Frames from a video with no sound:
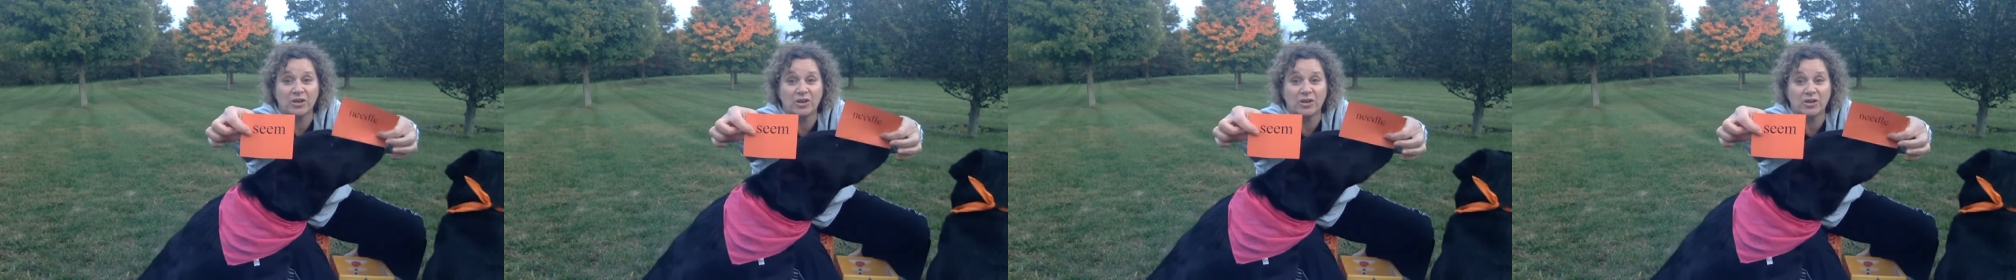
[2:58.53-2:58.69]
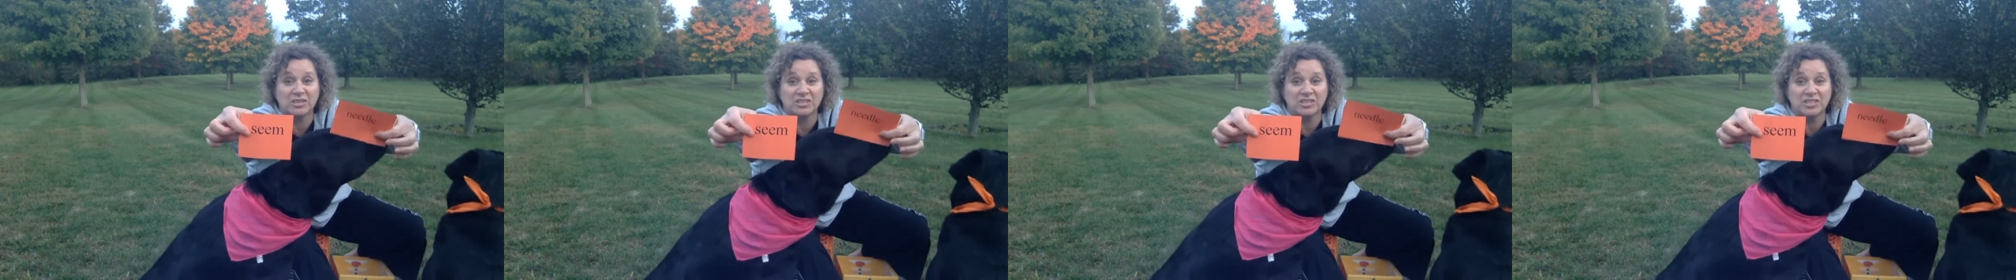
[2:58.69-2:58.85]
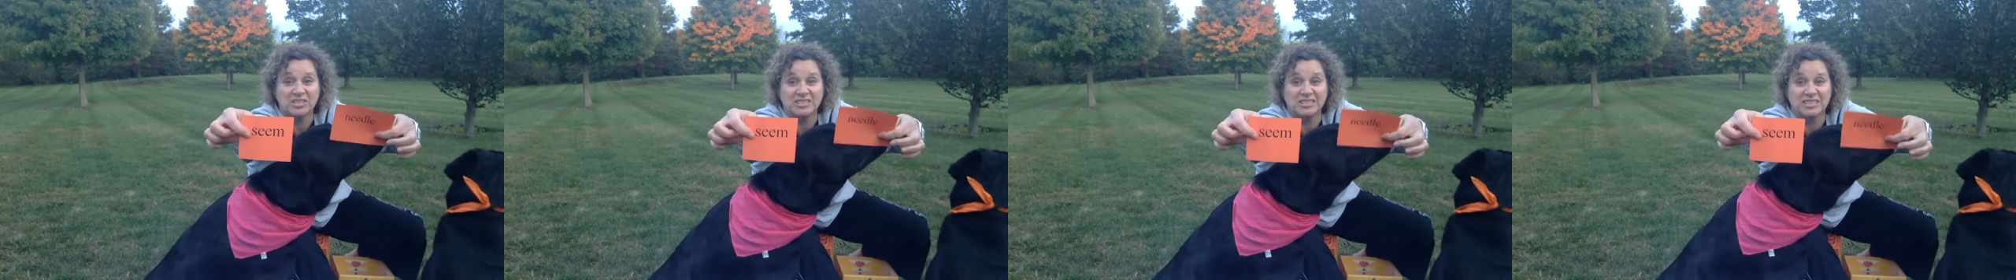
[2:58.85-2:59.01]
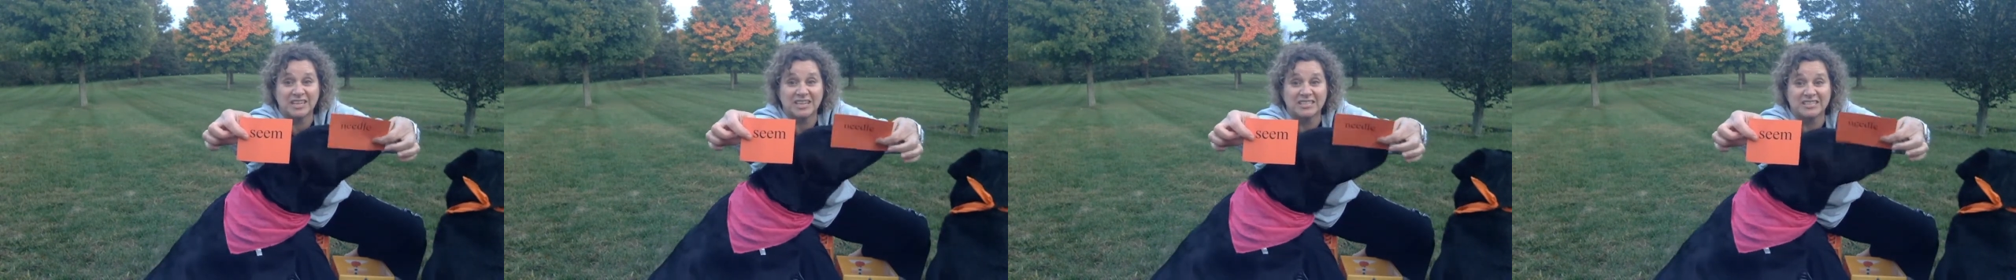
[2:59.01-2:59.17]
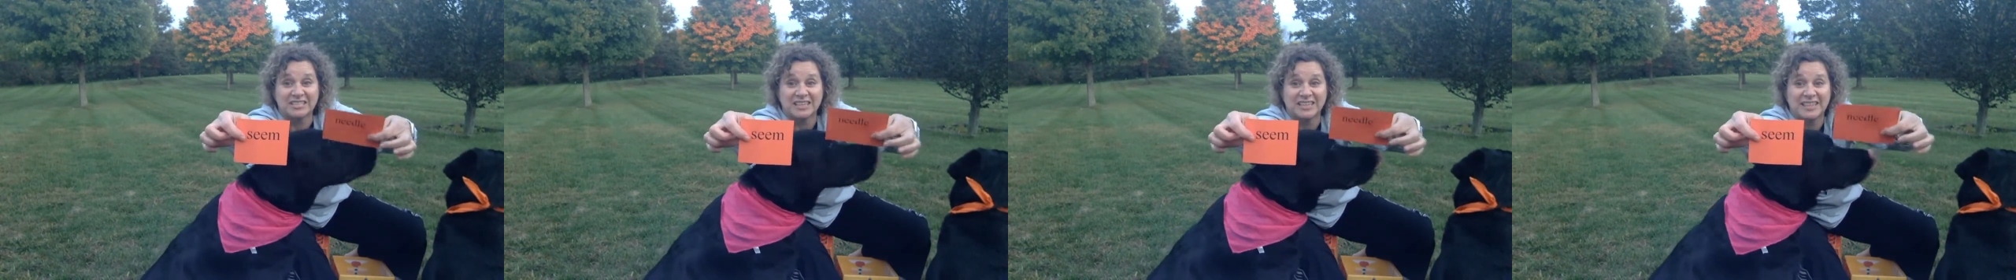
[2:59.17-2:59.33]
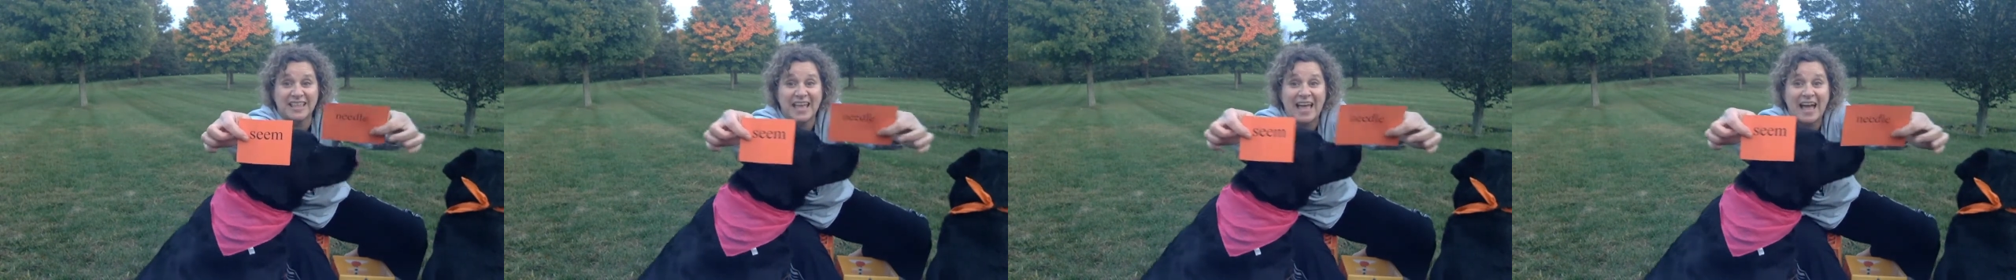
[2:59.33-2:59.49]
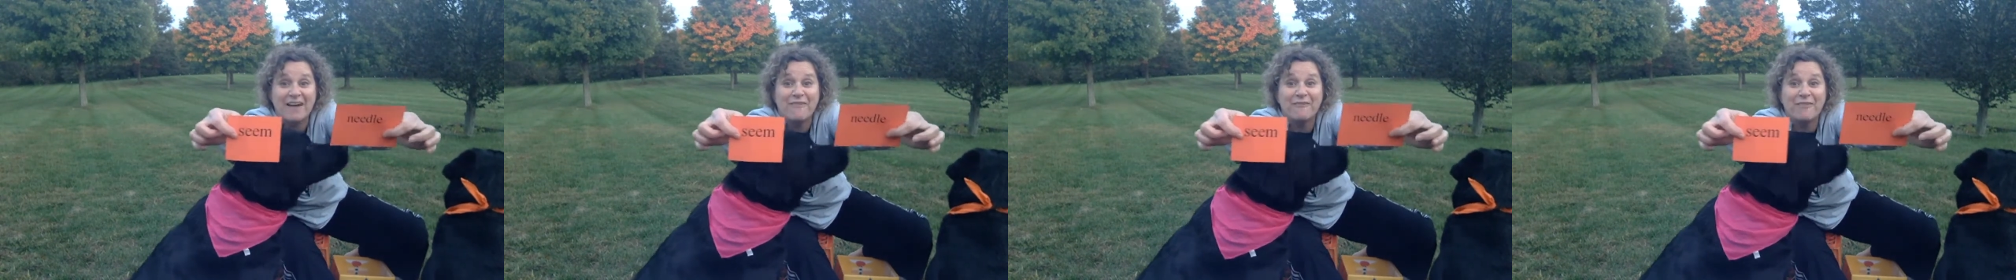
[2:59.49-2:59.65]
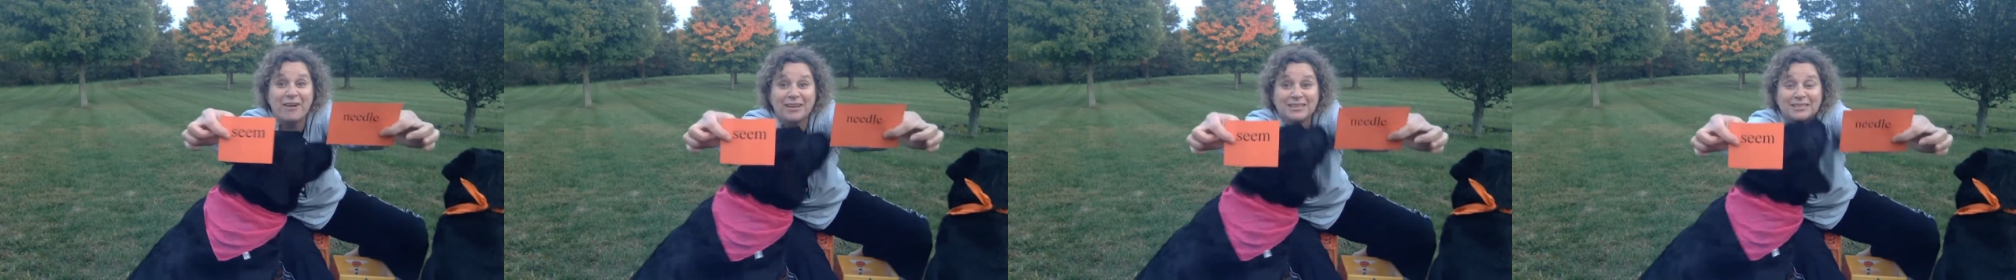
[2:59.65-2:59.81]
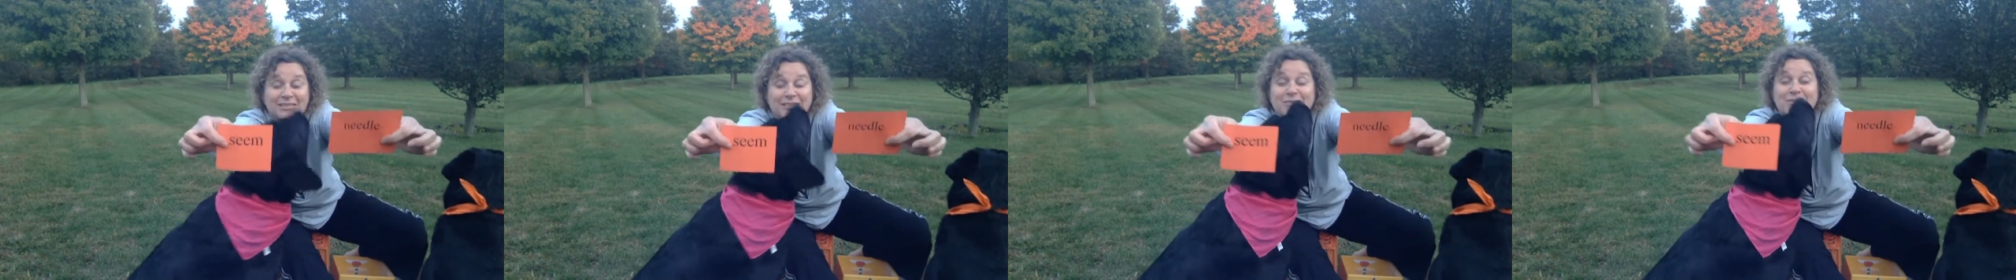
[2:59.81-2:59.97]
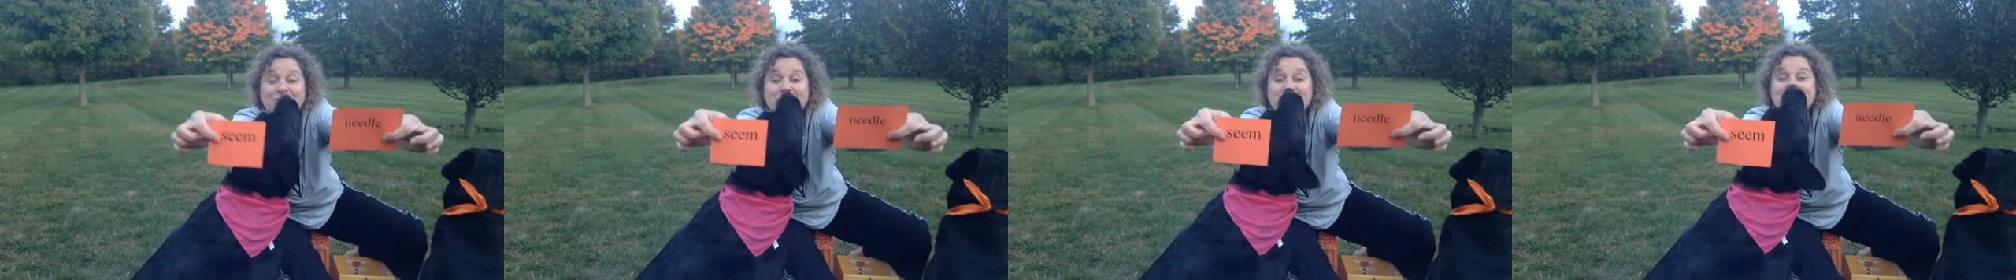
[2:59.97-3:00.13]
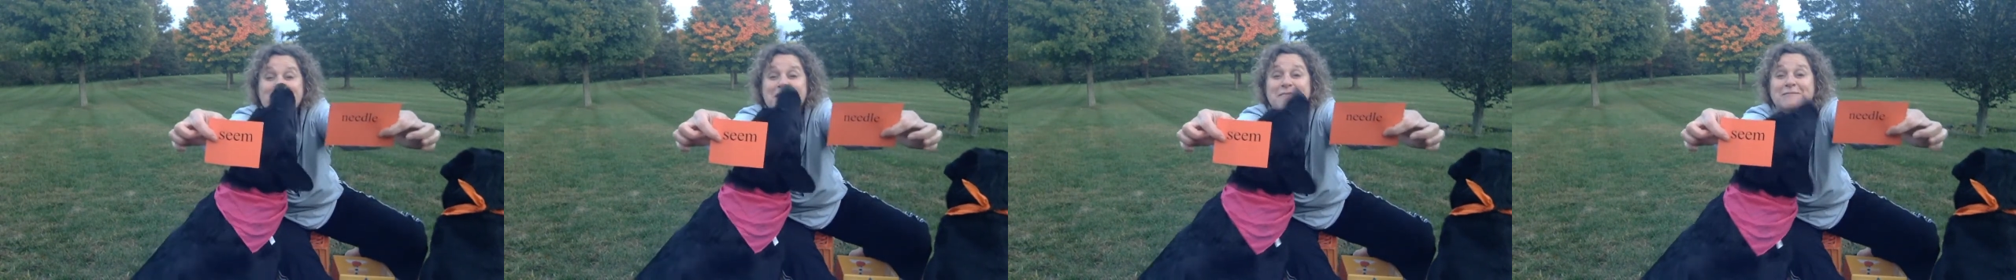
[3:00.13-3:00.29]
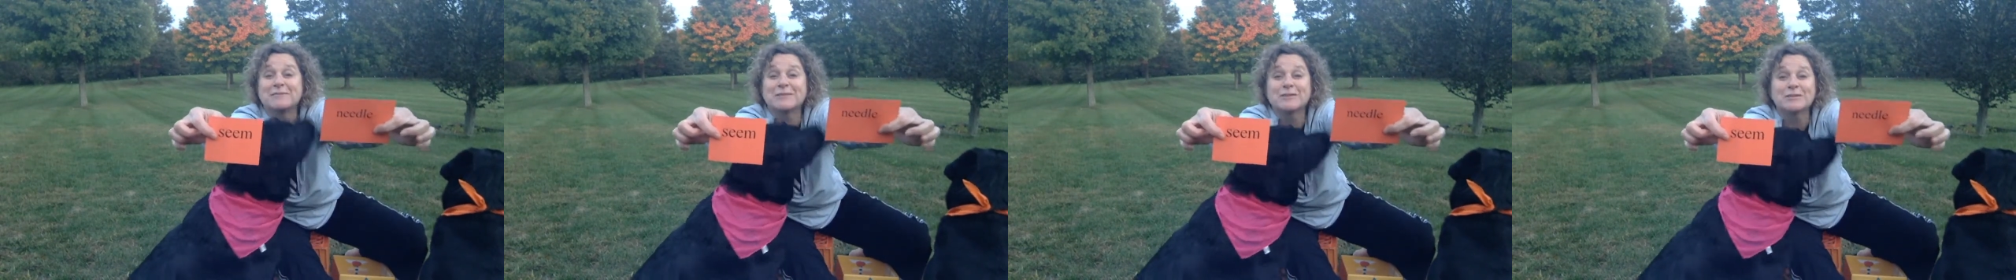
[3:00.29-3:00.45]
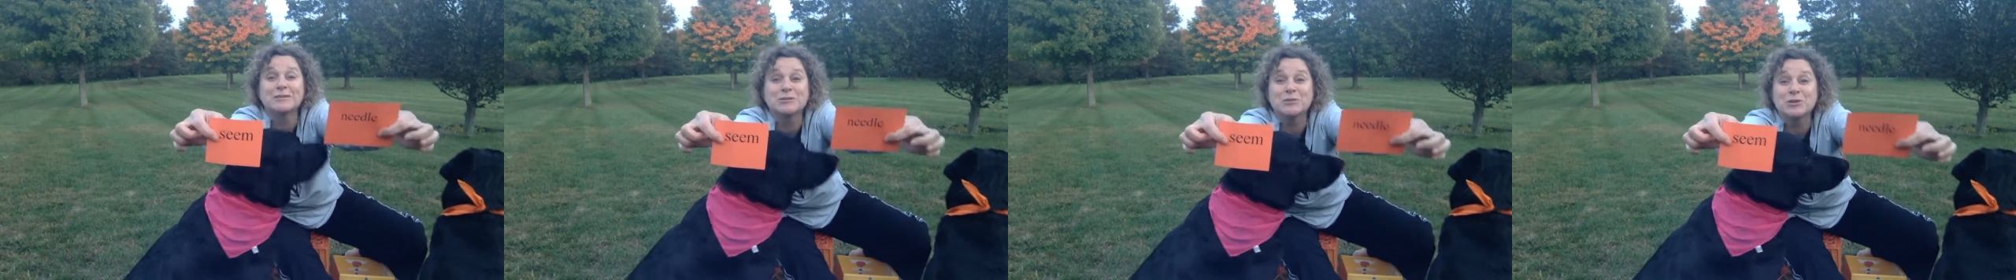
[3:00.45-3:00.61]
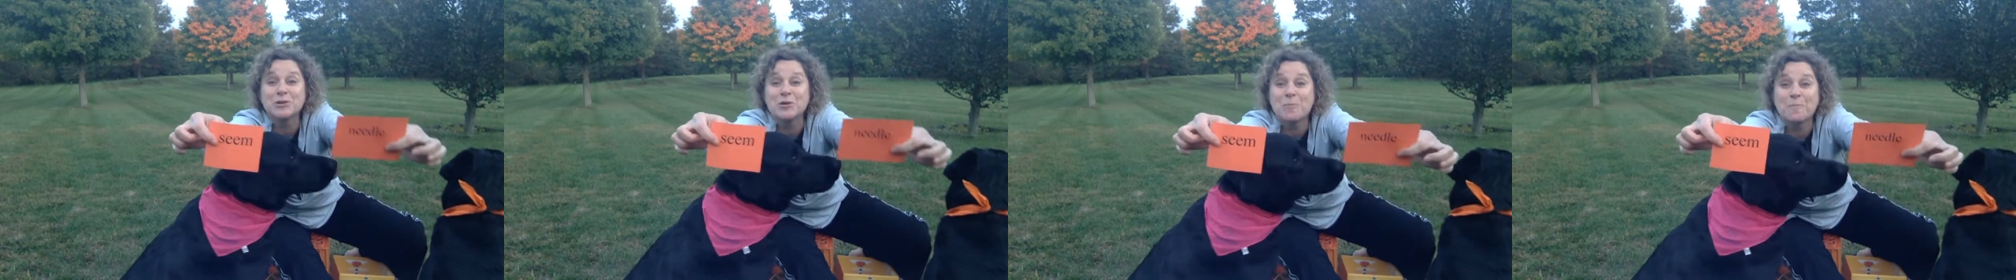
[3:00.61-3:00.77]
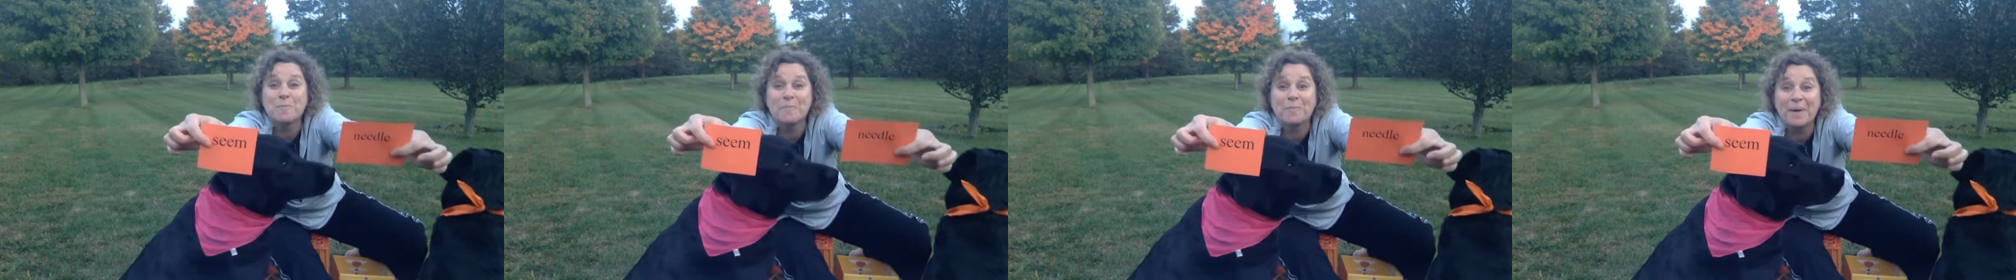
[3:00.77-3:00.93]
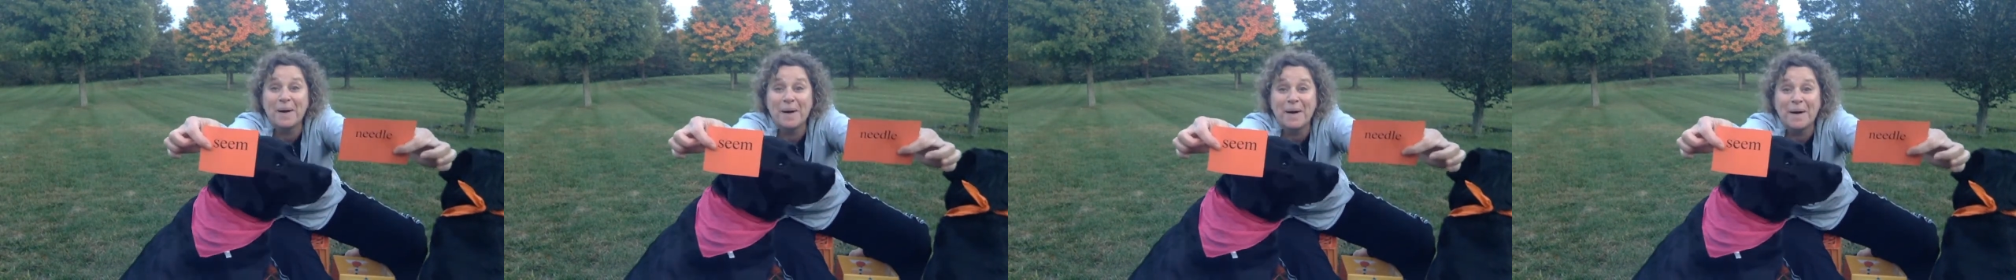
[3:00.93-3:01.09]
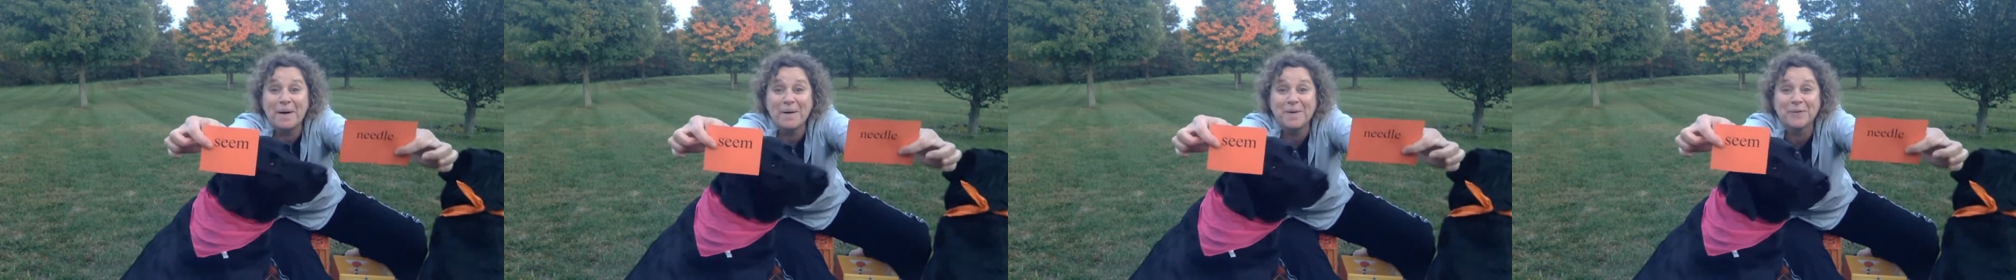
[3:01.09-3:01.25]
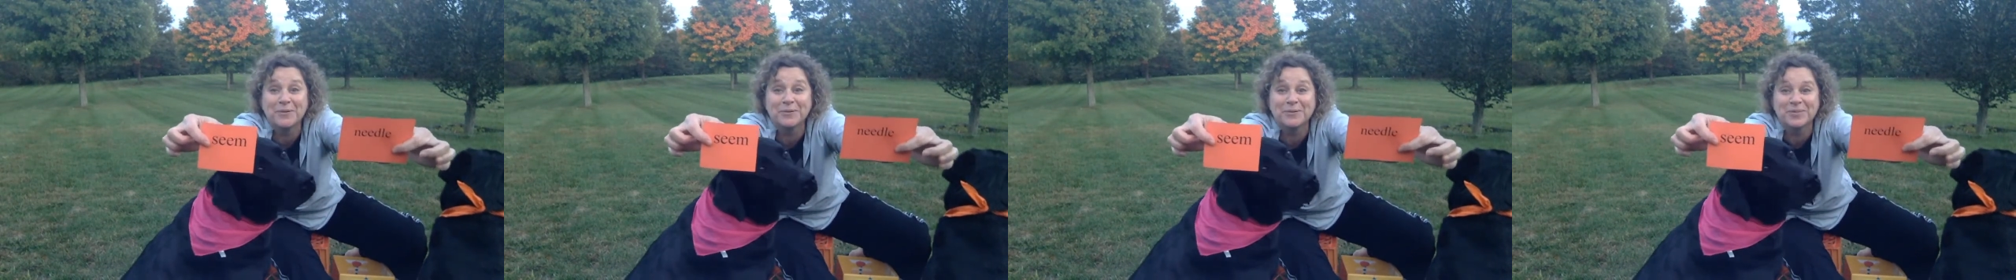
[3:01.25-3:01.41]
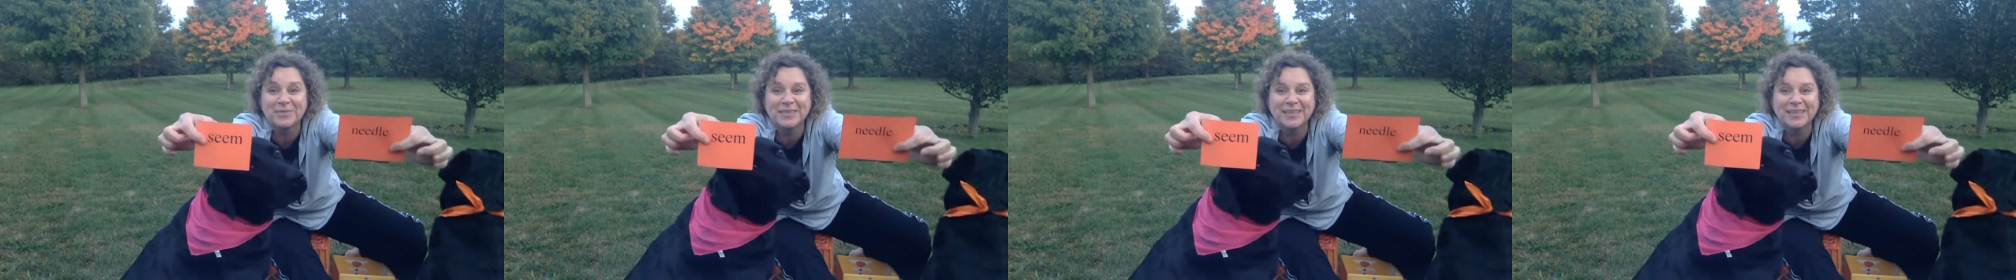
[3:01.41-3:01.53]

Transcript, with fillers: she's touching that one, so you have to do both.